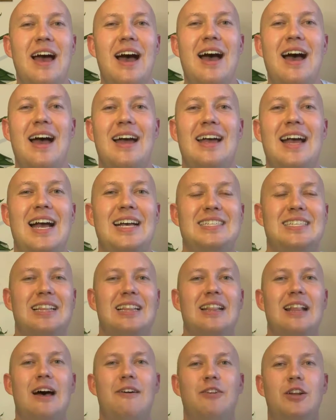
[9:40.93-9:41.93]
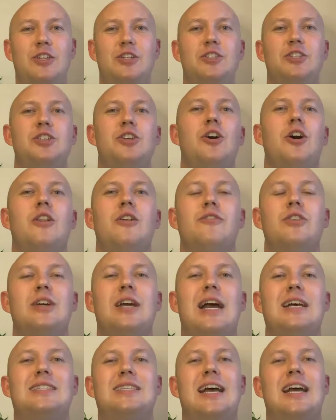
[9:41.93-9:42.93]
Guys, lovely to see all of you
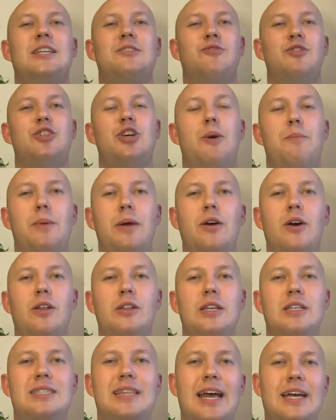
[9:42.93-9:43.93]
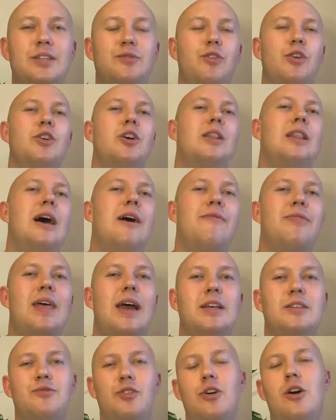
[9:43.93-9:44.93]
guys. Thanks for jumping on this. Thanks for your love.
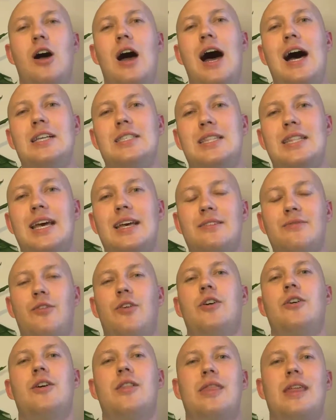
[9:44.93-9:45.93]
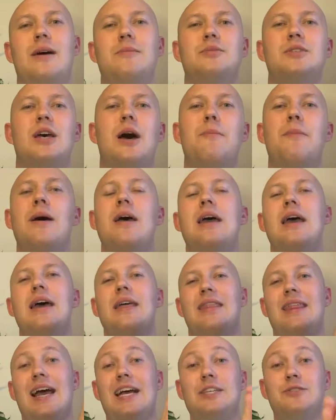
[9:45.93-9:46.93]
Thanks for your hearts. Thanks for your thumbs up.
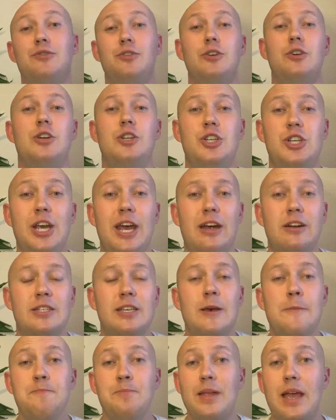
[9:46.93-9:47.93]
Thanks for your shares.